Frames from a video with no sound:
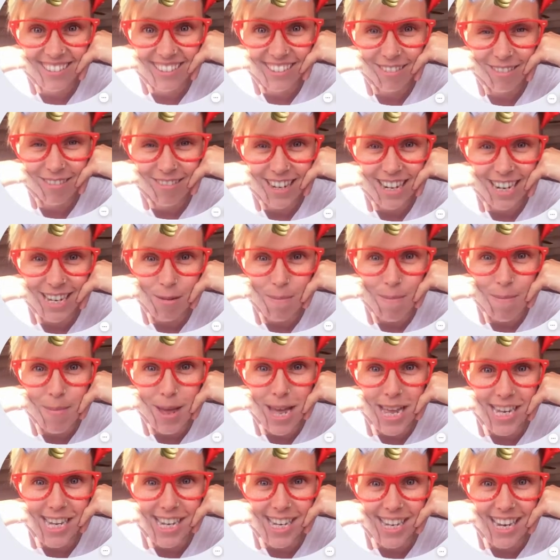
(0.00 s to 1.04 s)
Read as
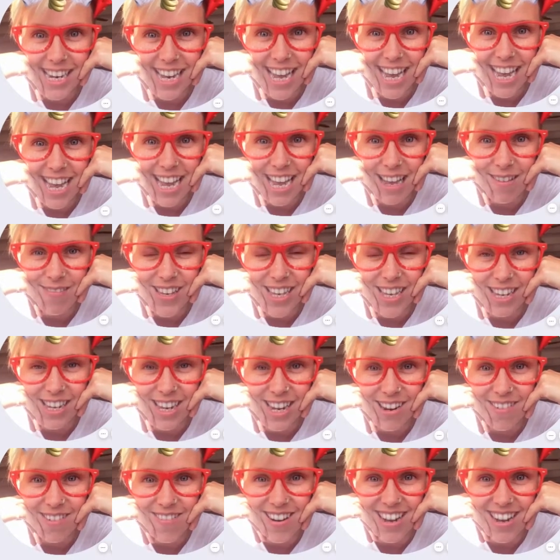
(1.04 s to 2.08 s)
much times as
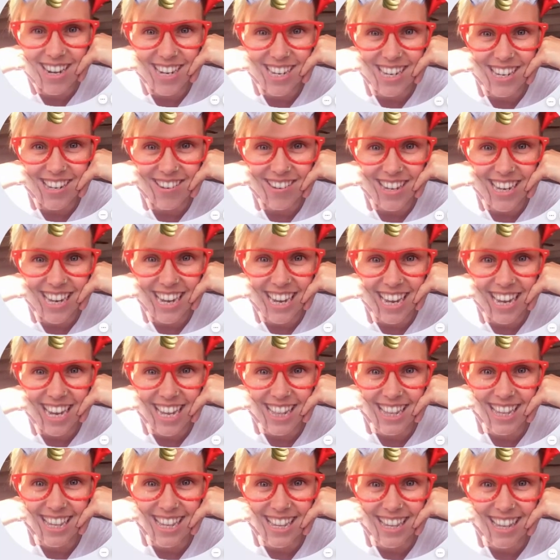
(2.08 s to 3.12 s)
you want to,
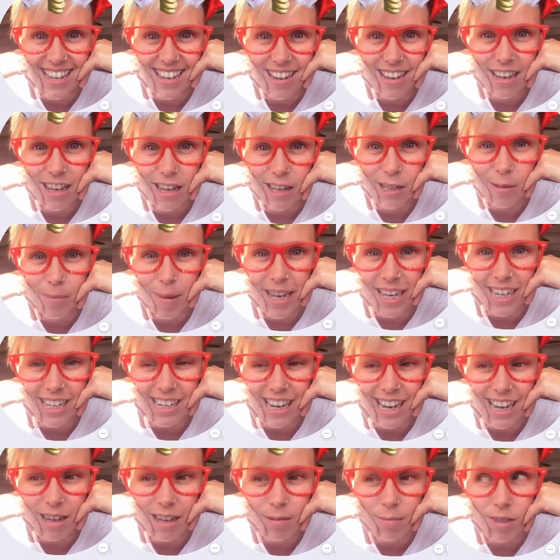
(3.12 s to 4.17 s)
kids. As many
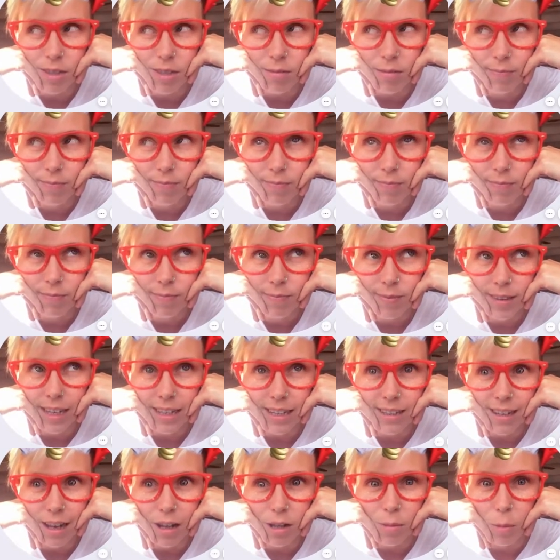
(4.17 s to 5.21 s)
times?
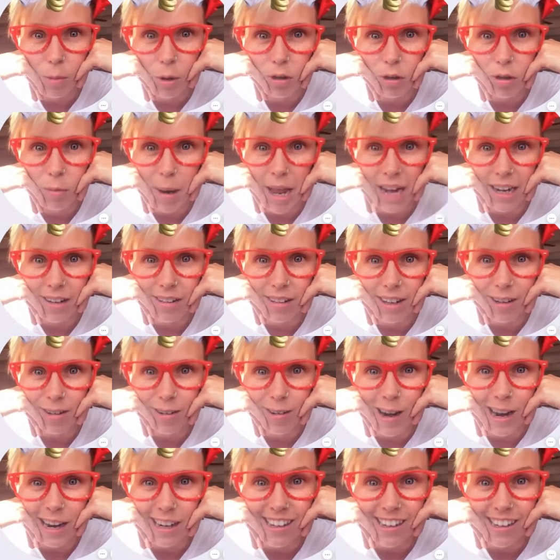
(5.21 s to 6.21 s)
That sounds more grammatically correct.